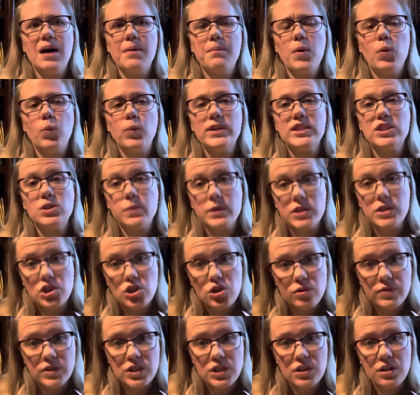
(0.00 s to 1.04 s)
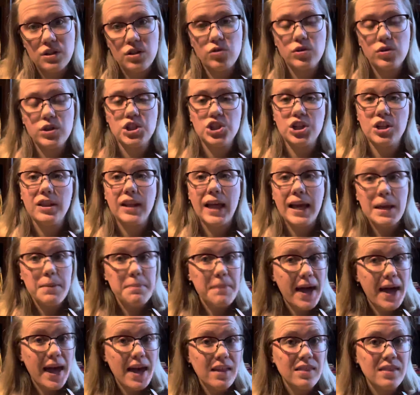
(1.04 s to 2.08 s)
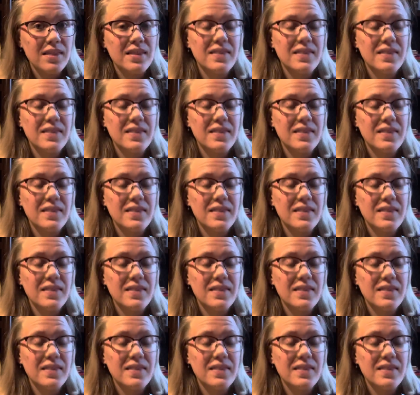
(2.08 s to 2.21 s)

We switched over to the Christian Light math.